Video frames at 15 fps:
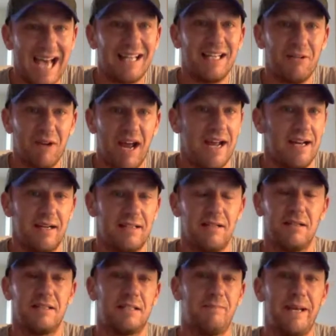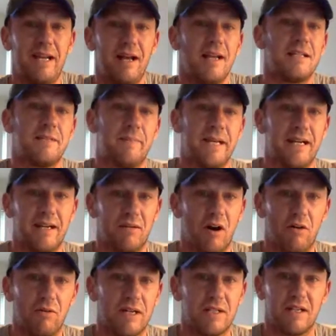Exactly right. Speed on speed.
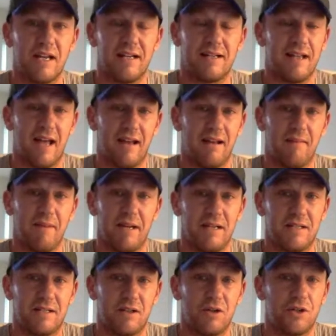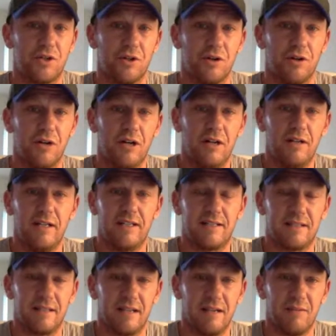I mean, it's so true. We
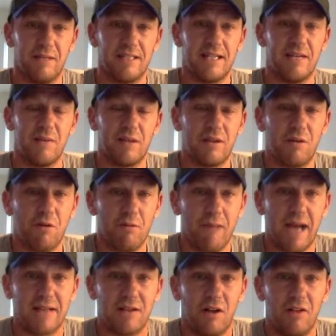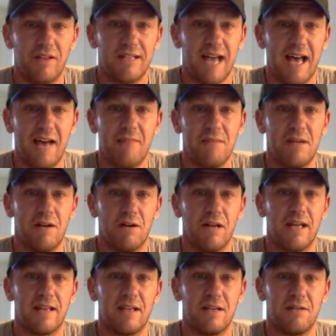see it with quarterbacks all the time. You know,
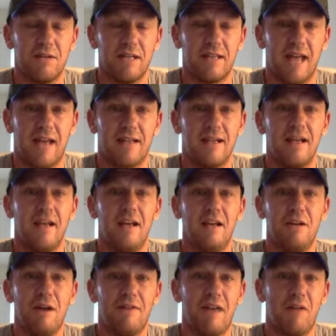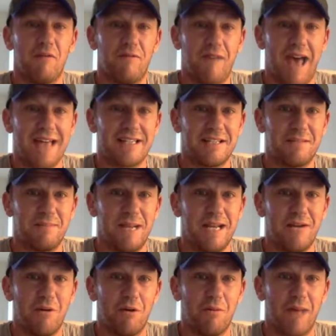like you have that fast,
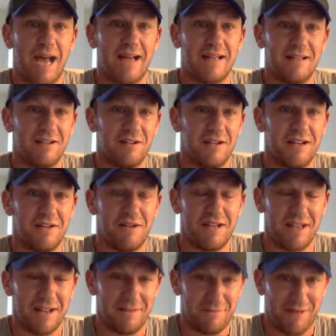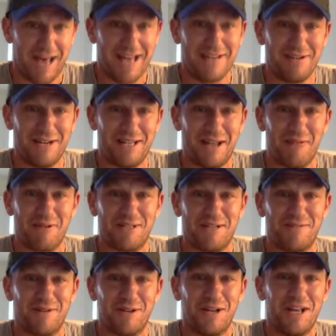speedy quarterback, and you get that
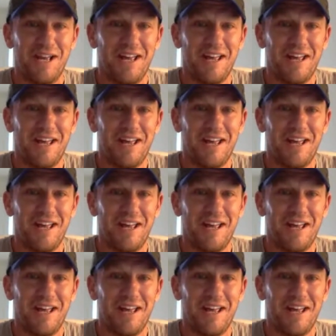receiver,